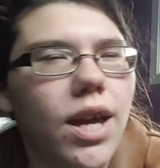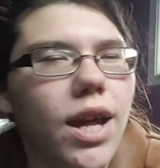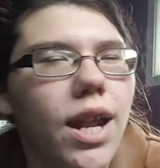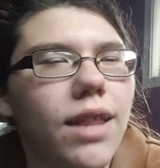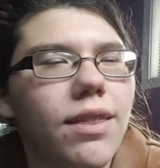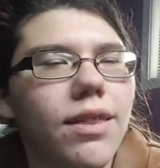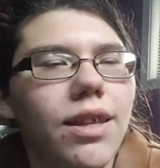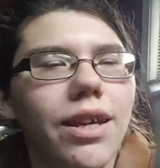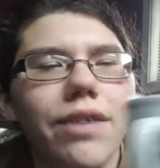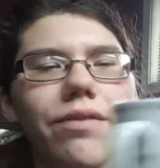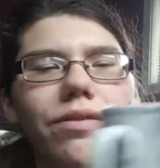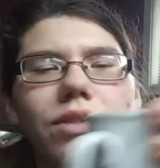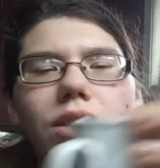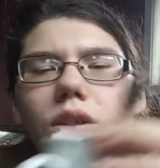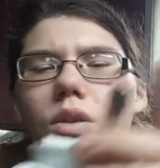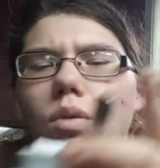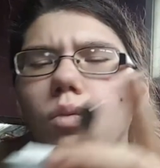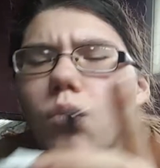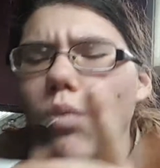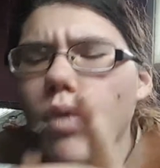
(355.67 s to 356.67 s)
I think I've
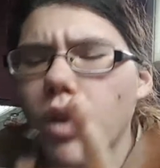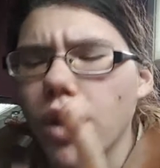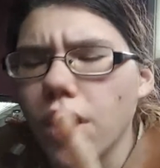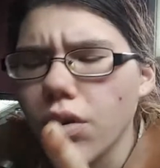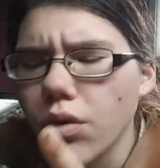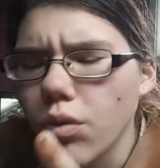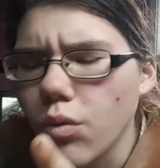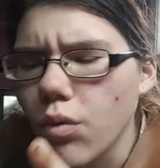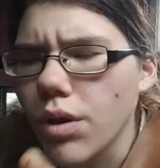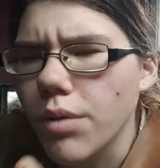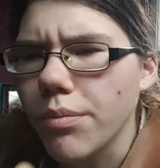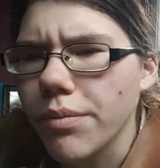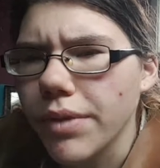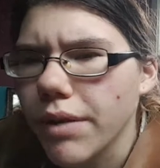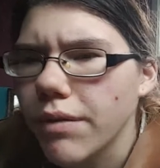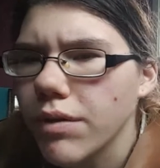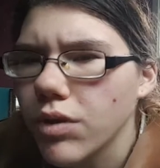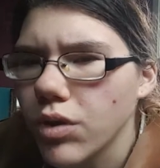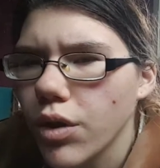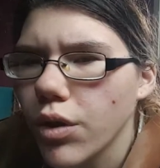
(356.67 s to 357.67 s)
seen one other one, but that
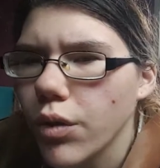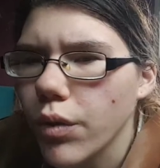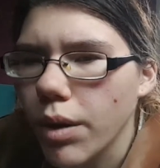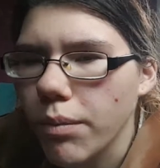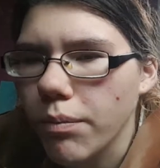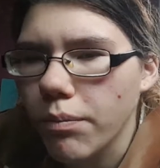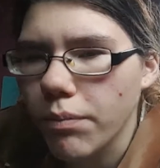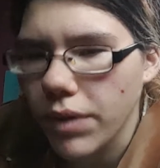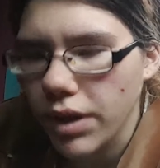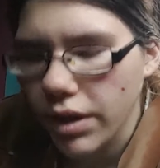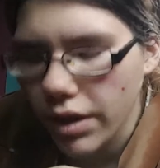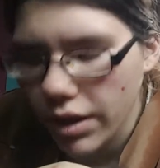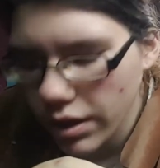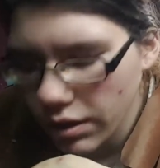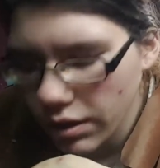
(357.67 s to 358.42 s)
was all the way up in PA.